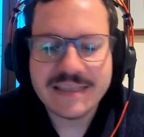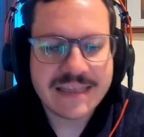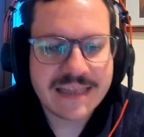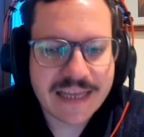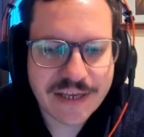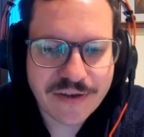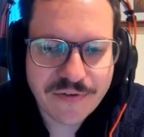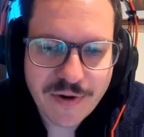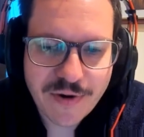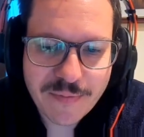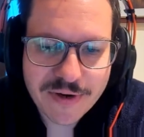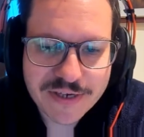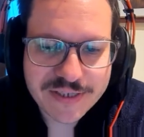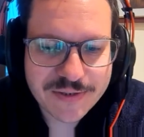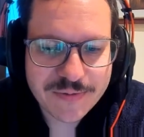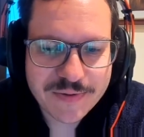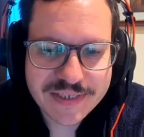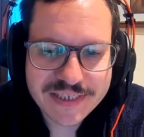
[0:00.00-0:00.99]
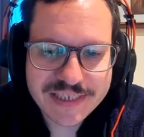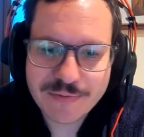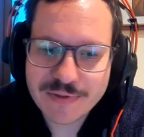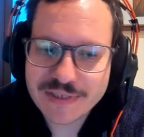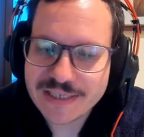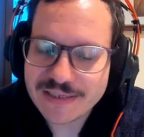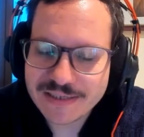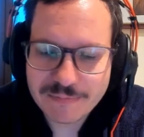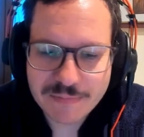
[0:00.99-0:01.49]
Thank you very much, Chrissie. It
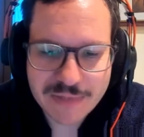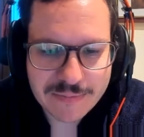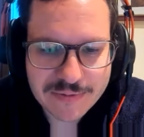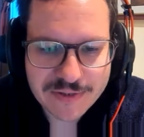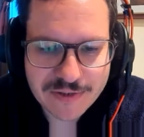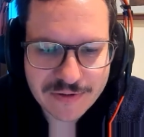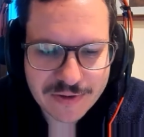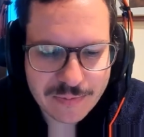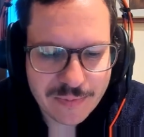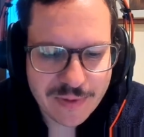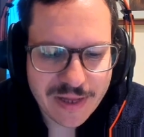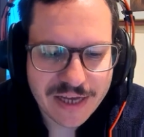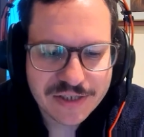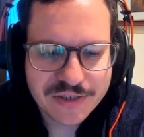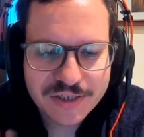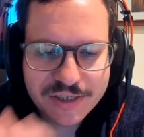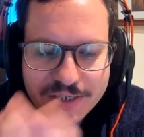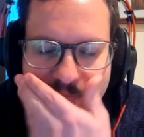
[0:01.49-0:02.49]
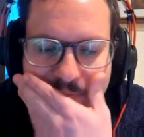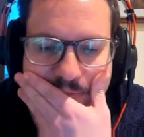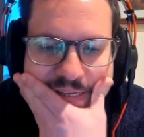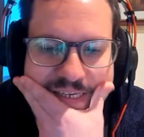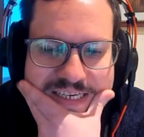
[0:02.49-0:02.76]
was an absolute pleasure.